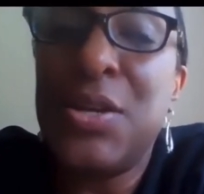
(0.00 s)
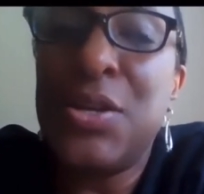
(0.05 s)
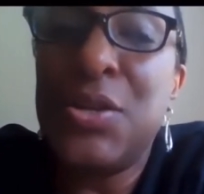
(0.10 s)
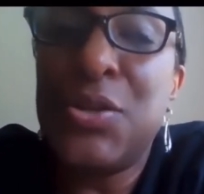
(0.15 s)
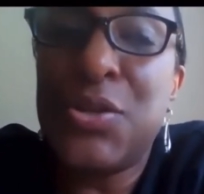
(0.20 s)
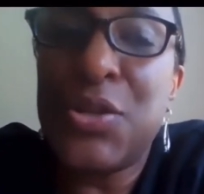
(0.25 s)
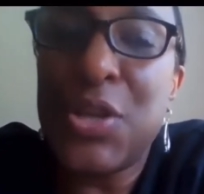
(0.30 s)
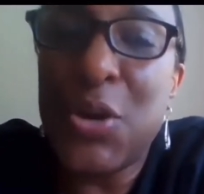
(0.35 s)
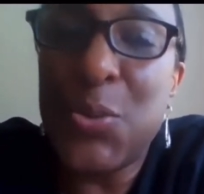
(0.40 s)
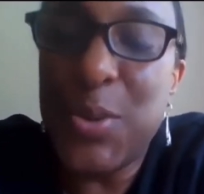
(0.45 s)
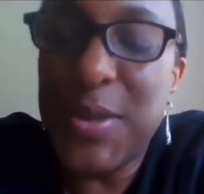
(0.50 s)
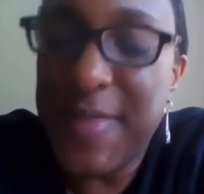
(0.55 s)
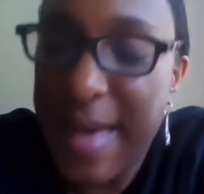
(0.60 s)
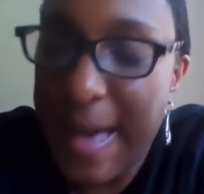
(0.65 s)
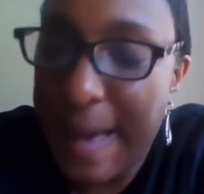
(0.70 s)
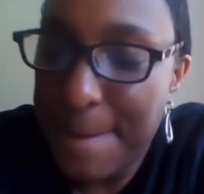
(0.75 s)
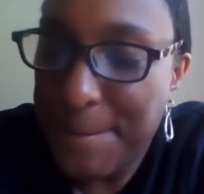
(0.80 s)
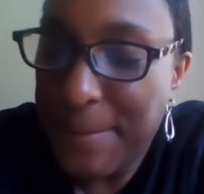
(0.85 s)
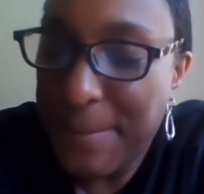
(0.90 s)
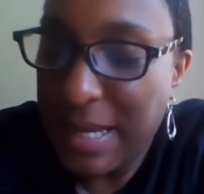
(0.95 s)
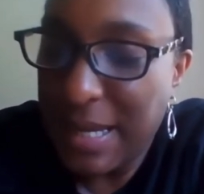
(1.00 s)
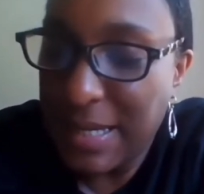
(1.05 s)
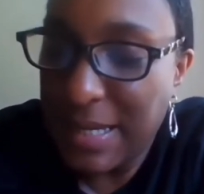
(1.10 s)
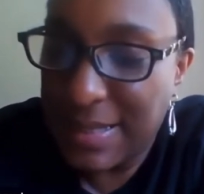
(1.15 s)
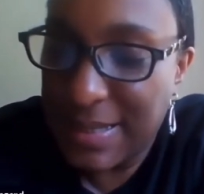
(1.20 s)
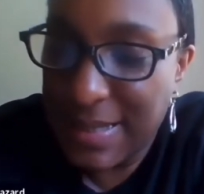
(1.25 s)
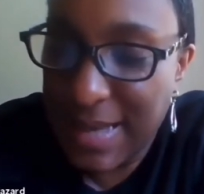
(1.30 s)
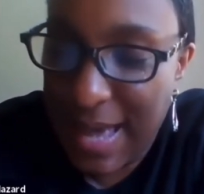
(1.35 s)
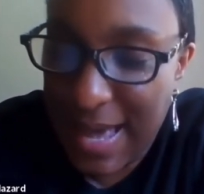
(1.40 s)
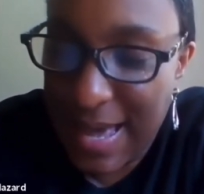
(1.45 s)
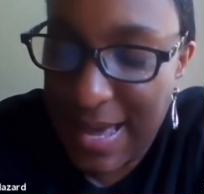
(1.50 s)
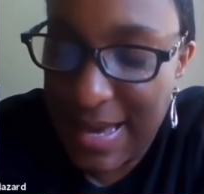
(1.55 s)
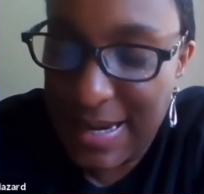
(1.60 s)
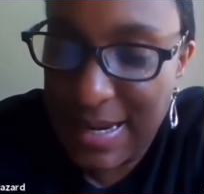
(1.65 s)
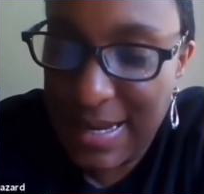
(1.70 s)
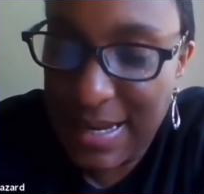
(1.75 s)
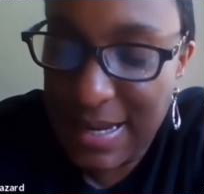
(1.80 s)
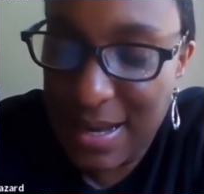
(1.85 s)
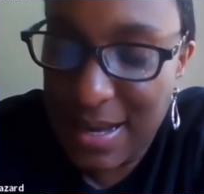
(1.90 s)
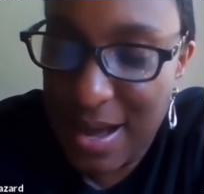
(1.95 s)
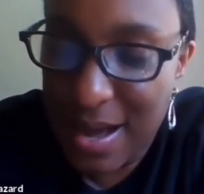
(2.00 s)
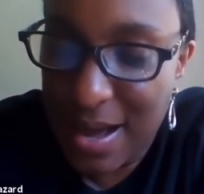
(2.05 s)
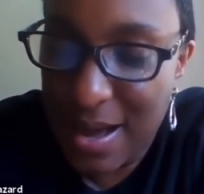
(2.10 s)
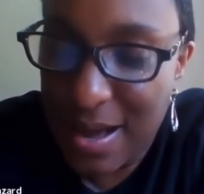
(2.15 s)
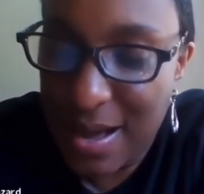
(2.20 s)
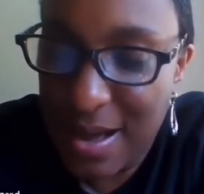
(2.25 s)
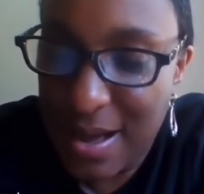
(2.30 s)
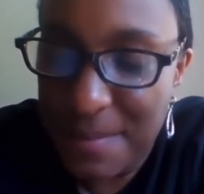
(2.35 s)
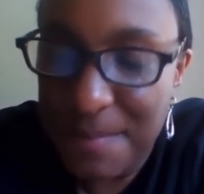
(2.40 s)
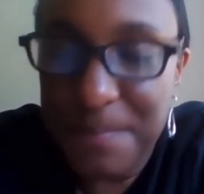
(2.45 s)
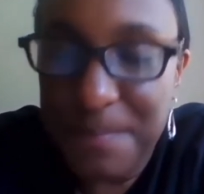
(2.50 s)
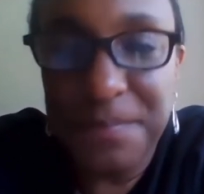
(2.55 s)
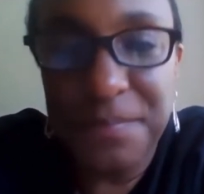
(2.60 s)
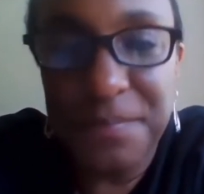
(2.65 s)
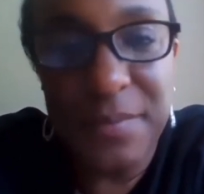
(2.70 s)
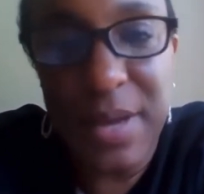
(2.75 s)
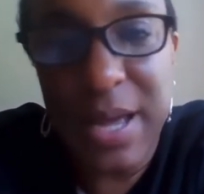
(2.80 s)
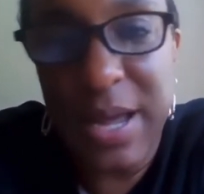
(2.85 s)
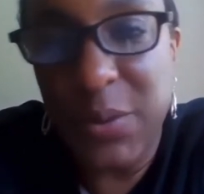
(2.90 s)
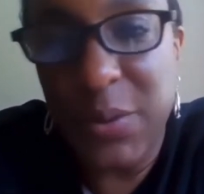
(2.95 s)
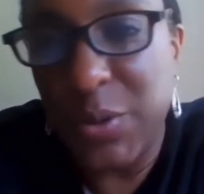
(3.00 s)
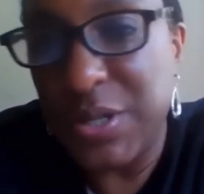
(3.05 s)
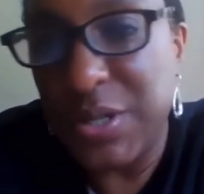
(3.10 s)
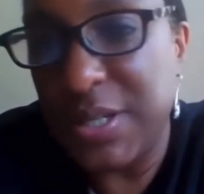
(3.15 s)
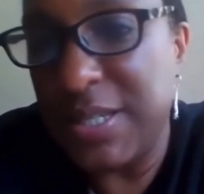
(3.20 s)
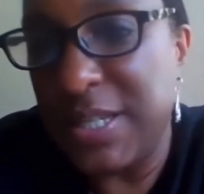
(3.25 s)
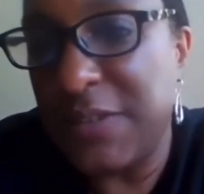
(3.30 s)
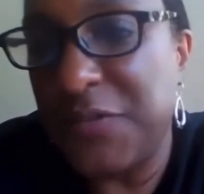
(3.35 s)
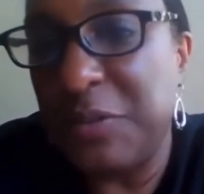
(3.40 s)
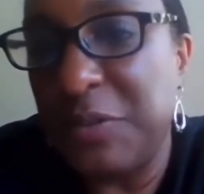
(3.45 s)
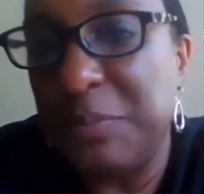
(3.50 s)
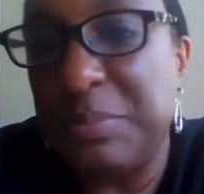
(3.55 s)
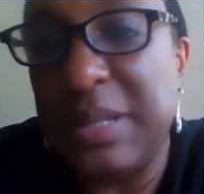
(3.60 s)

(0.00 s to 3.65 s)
So with that being said, I went to different